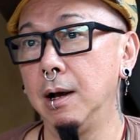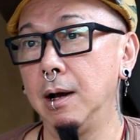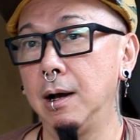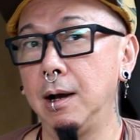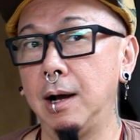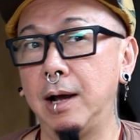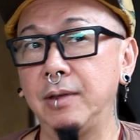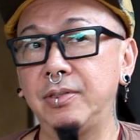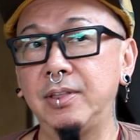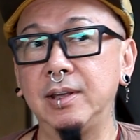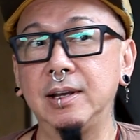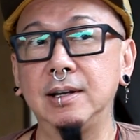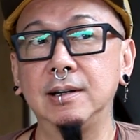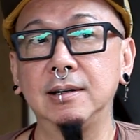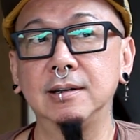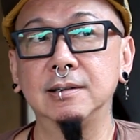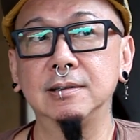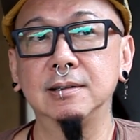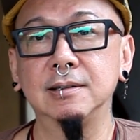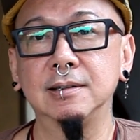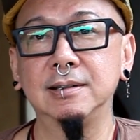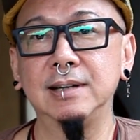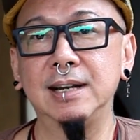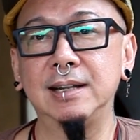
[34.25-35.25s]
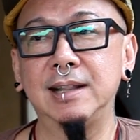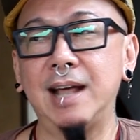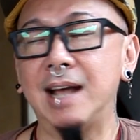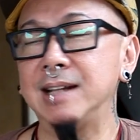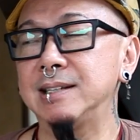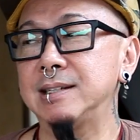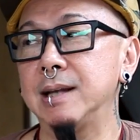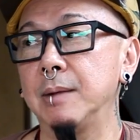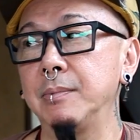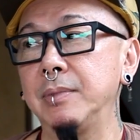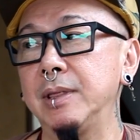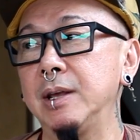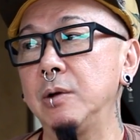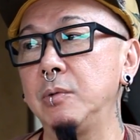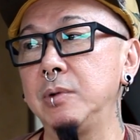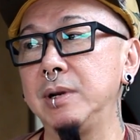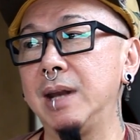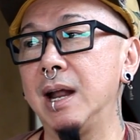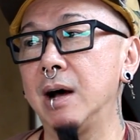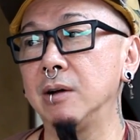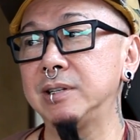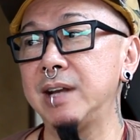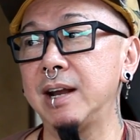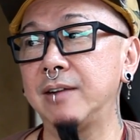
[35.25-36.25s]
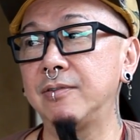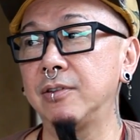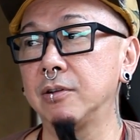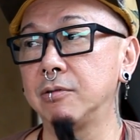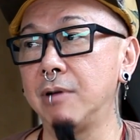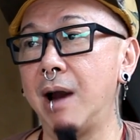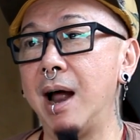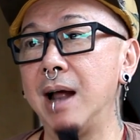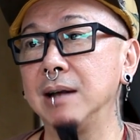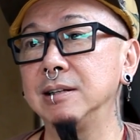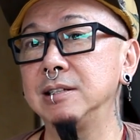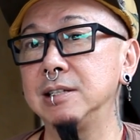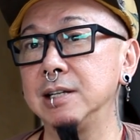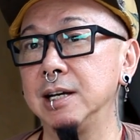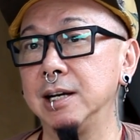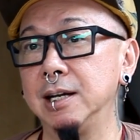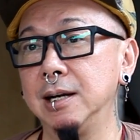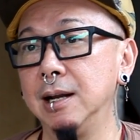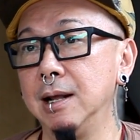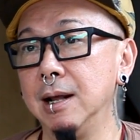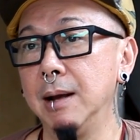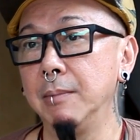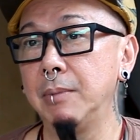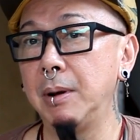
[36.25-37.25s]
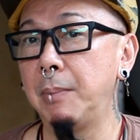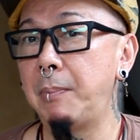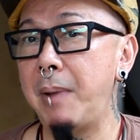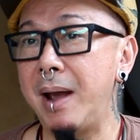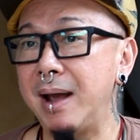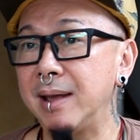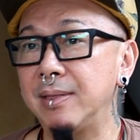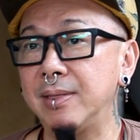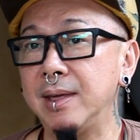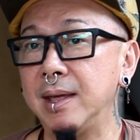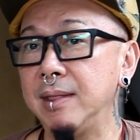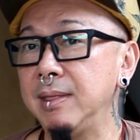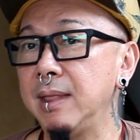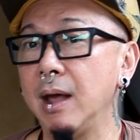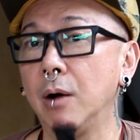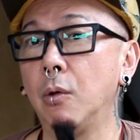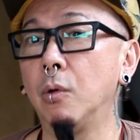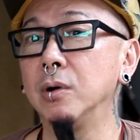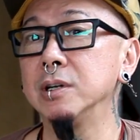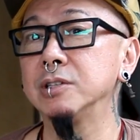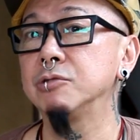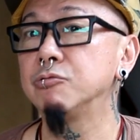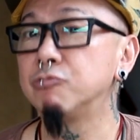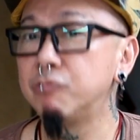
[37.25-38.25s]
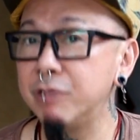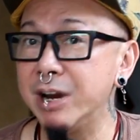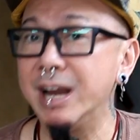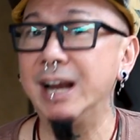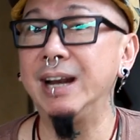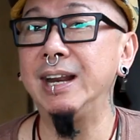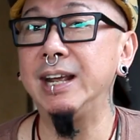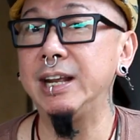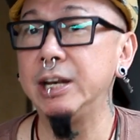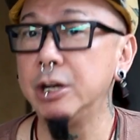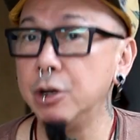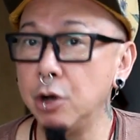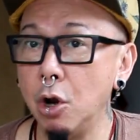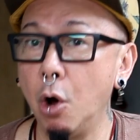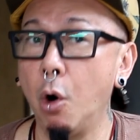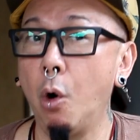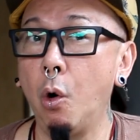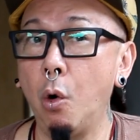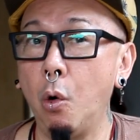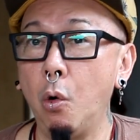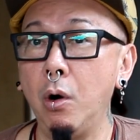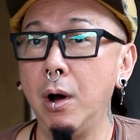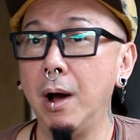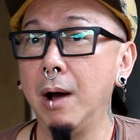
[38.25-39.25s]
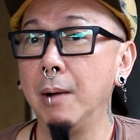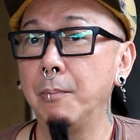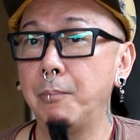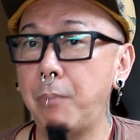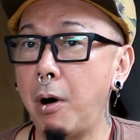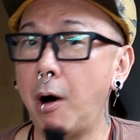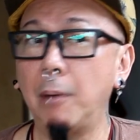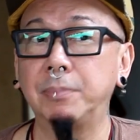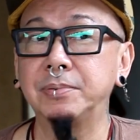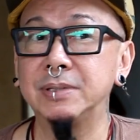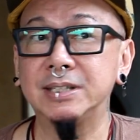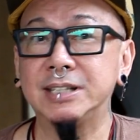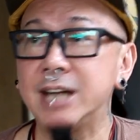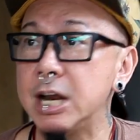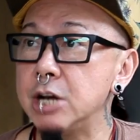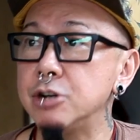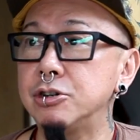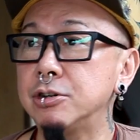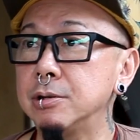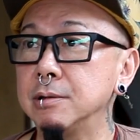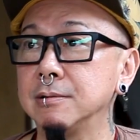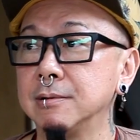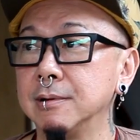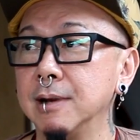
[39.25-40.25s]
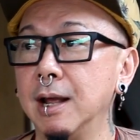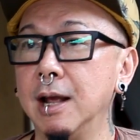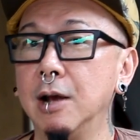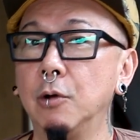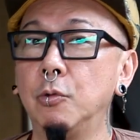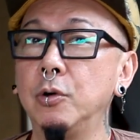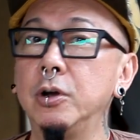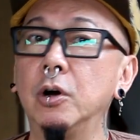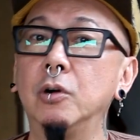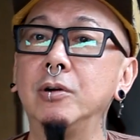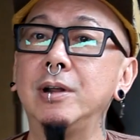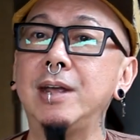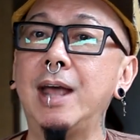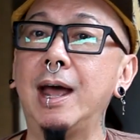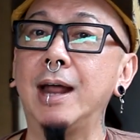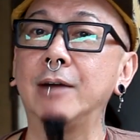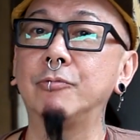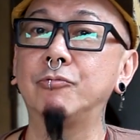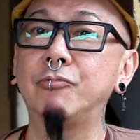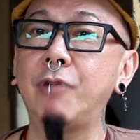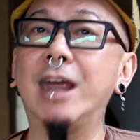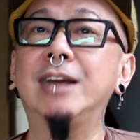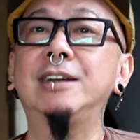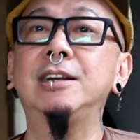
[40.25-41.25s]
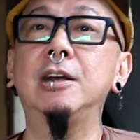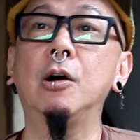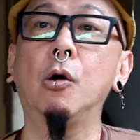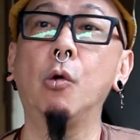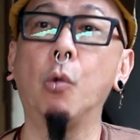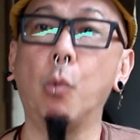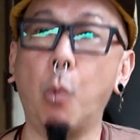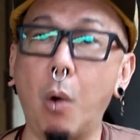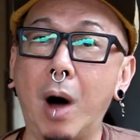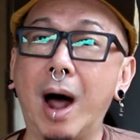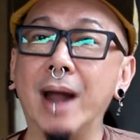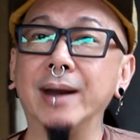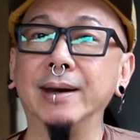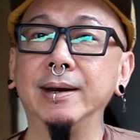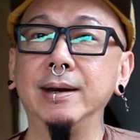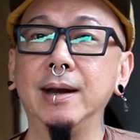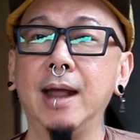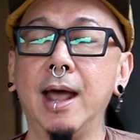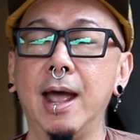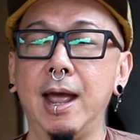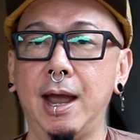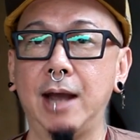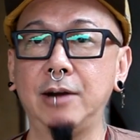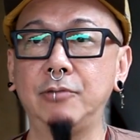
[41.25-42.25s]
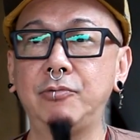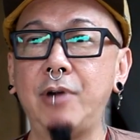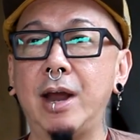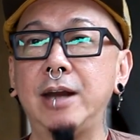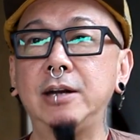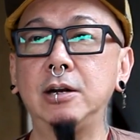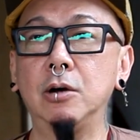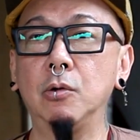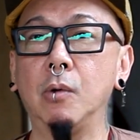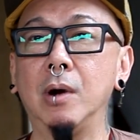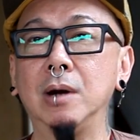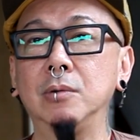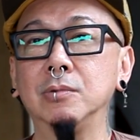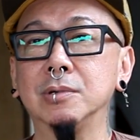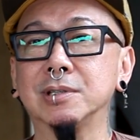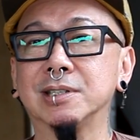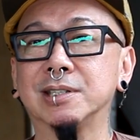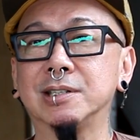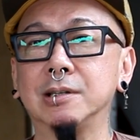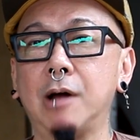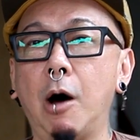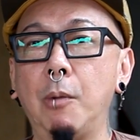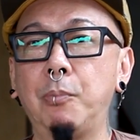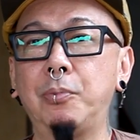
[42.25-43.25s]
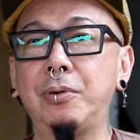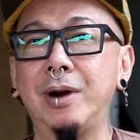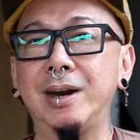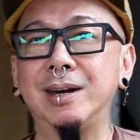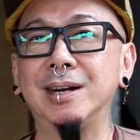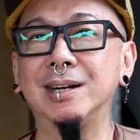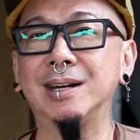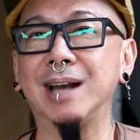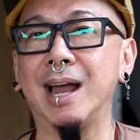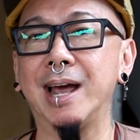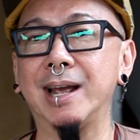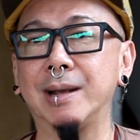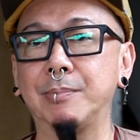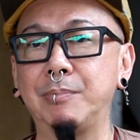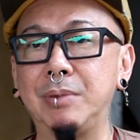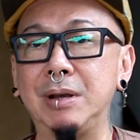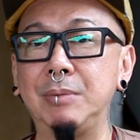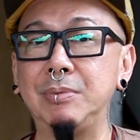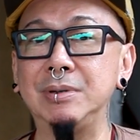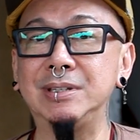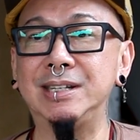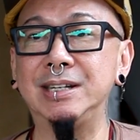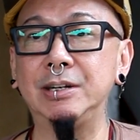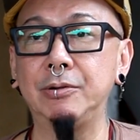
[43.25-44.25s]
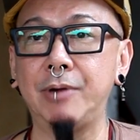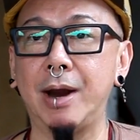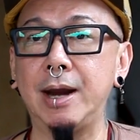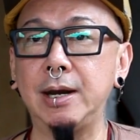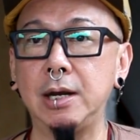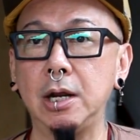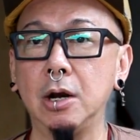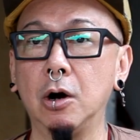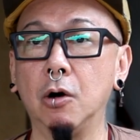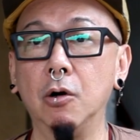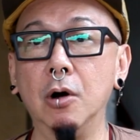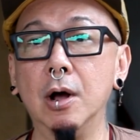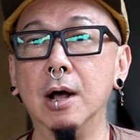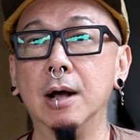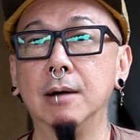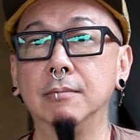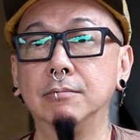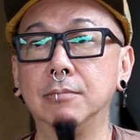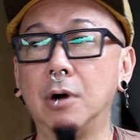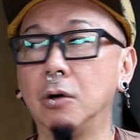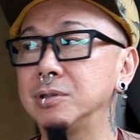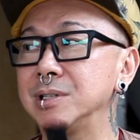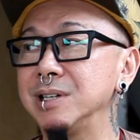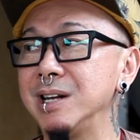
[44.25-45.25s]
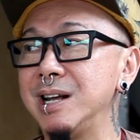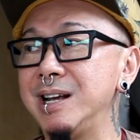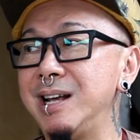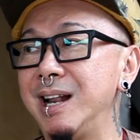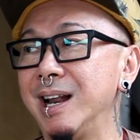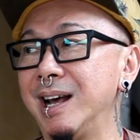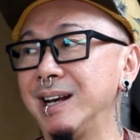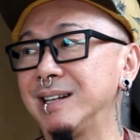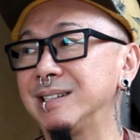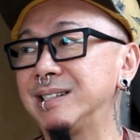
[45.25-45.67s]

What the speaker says: I think that's something we now take for granted. But back then there was really no pop station. We only had Radio 1, and Radio 1 was operated like BBC Radio, mostly like